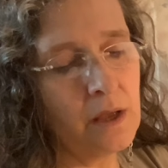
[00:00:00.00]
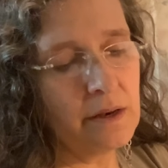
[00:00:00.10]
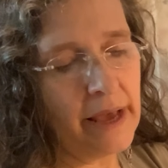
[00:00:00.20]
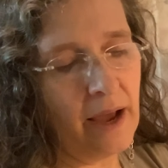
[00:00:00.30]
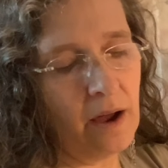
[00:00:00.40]

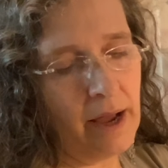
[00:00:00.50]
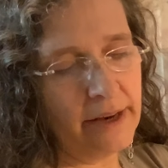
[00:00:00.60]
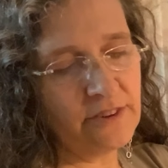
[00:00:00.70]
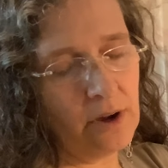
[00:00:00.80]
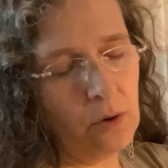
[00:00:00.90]
Now, I
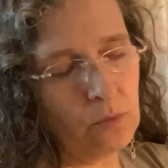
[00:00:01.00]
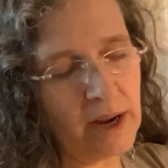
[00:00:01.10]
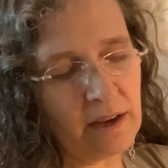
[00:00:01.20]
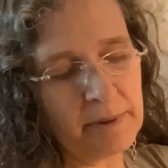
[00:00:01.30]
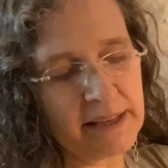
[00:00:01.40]
don't
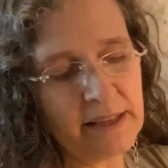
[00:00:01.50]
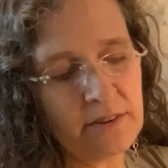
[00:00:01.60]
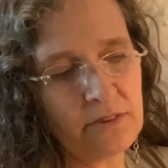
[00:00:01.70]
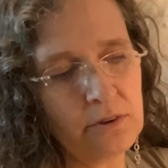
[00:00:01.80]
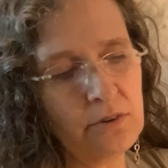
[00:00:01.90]
recommend
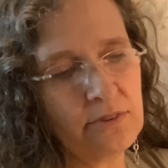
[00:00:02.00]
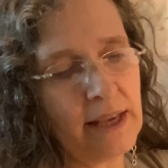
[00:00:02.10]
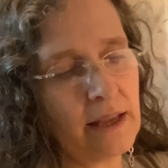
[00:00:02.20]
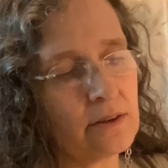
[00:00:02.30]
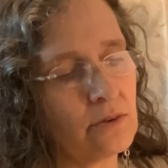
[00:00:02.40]
kids use
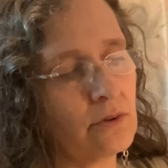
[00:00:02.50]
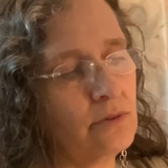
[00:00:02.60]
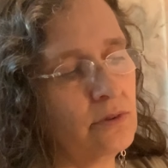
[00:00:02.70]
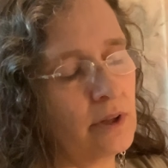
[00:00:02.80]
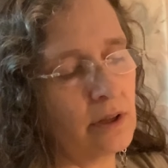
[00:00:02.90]

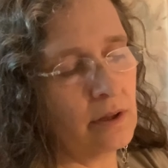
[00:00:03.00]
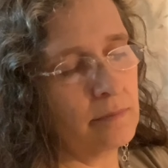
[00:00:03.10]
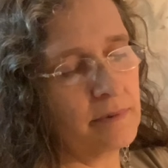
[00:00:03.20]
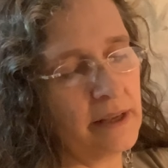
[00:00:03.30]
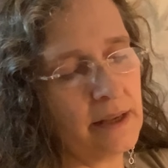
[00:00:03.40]
candles.
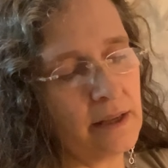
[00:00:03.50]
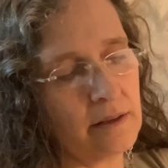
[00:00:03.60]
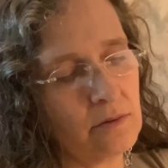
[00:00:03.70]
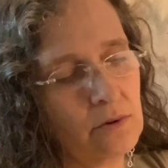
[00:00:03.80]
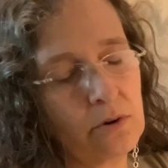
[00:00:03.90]
They
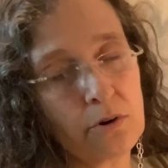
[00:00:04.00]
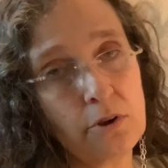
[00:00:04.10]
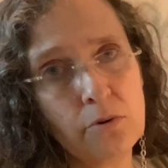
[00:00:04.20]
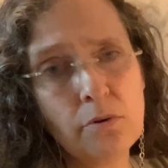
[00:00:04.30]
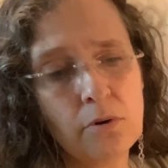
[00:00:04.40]
can hurt
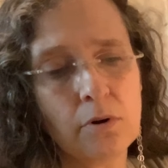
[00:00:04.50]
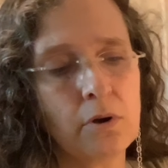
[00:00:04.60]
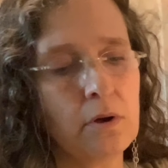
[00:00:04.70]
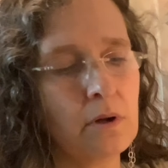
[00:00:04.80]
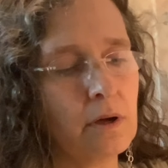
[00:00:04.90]
you,
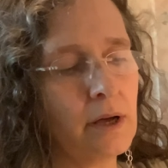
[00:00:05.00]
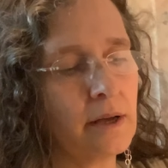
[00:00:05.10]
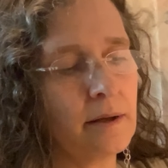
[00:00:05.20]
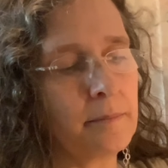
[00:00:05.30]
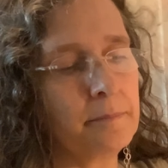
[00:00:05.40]

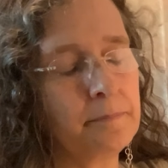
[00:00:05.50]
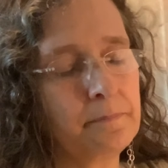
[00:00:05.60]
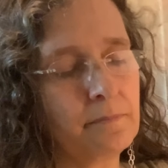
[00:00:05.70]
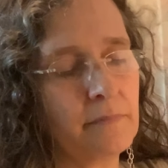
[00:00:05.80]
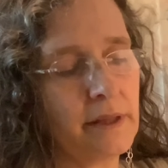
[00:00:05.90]

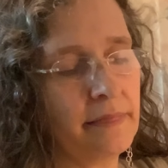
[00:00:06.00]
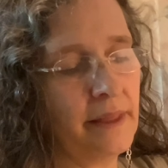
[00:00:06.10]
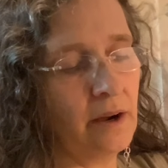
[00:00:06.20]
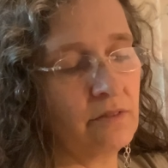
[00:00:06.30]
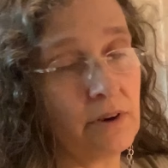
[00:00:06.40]
and
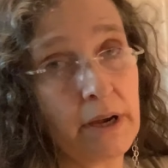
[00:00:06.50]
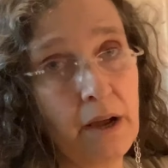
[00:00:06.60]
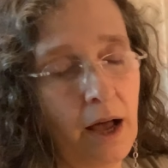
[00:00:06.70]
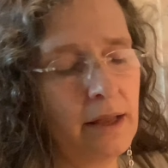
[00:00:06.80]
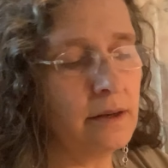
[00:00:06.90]
they are very
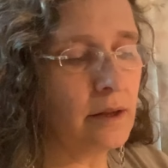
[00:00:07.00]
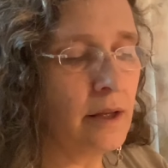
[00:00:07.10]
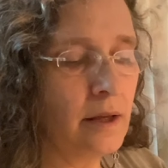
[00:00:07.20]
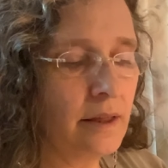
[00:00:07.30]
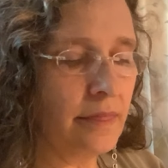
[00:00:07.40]
hot.
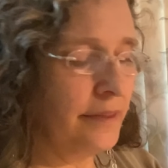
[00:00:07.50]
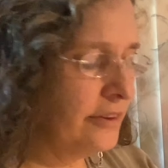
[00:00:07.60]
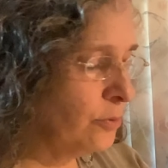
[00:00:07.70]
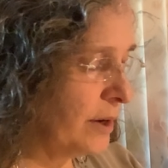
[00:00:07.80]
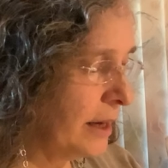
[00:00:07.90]

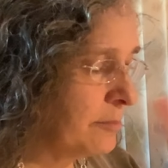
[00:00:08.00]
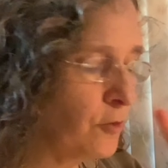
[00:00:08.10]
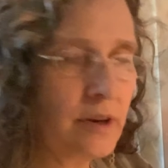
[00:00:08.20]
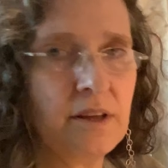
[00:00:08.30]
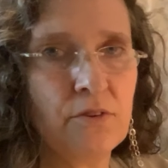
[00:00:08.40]
This one I'm
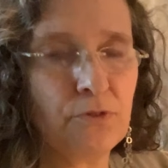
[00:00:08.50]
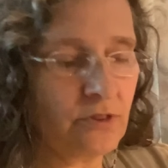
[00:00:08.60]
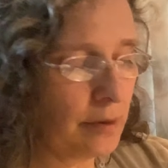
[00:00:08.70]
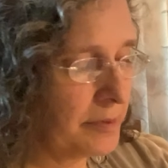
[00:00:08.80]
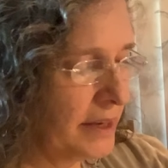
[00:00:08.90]
going to use for
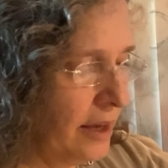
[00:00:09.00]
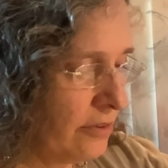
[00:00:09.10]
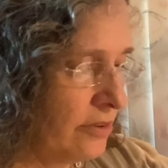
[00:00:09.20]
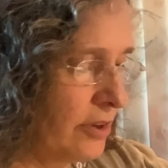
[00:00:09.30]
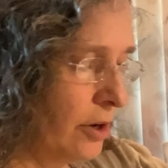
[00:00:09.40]
something
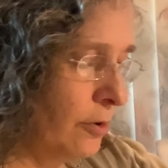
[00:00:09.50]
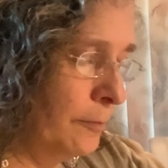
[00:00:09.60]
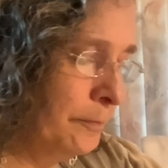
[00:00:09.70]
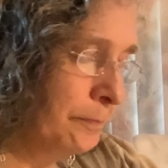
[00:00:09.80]
else. So,